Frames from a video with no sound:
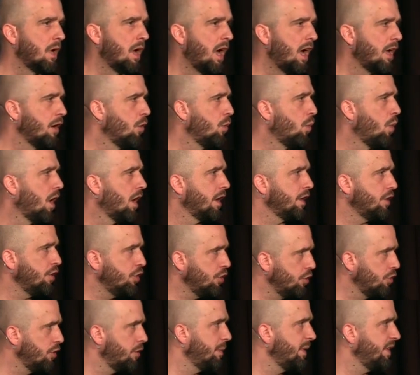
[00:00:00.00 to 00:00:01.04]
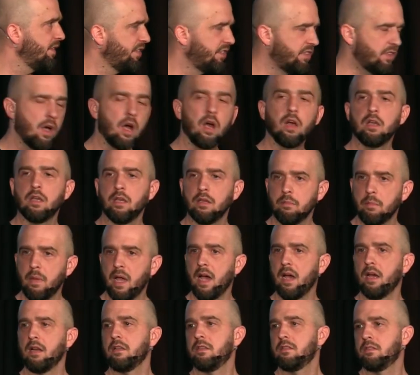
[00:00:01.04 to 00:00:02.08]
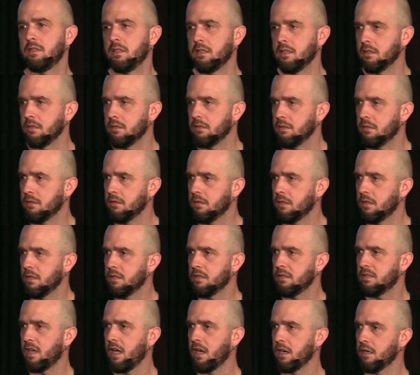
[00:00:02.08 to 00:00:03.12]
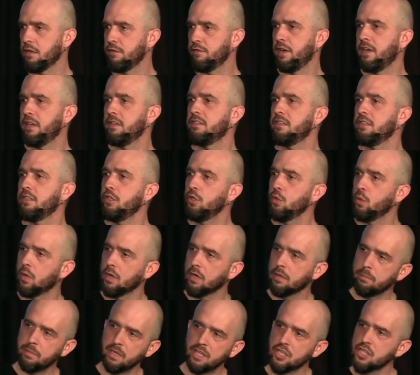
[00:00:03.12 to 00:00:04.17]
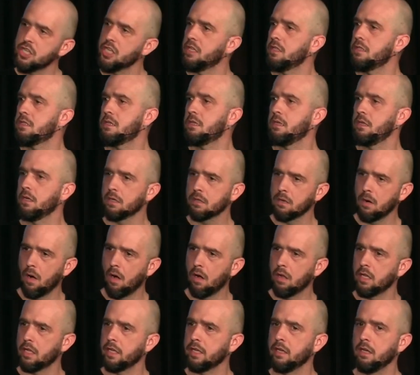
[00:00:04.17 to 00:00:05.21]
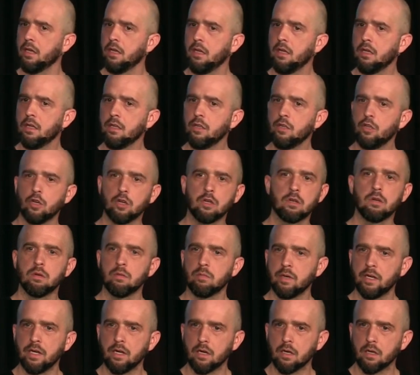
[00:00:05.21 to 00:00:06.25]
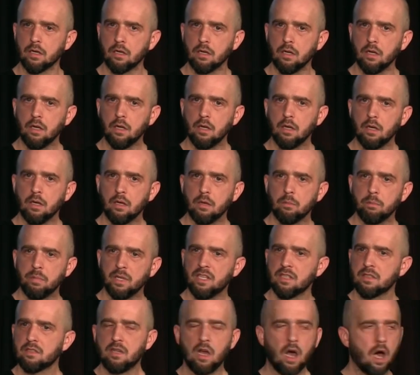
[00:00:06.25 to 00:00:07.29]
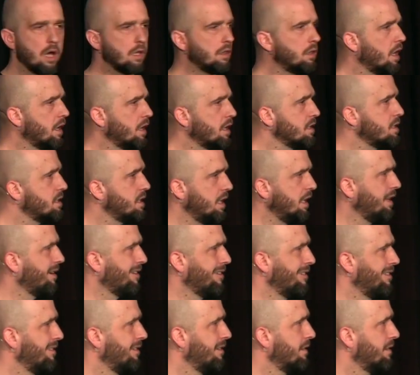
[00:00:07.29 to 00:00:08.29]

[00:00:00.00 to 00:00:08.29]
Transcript: I don't want you to be stuck in Madison, sacrificing your ambitions, your calling, your career, because God led us here.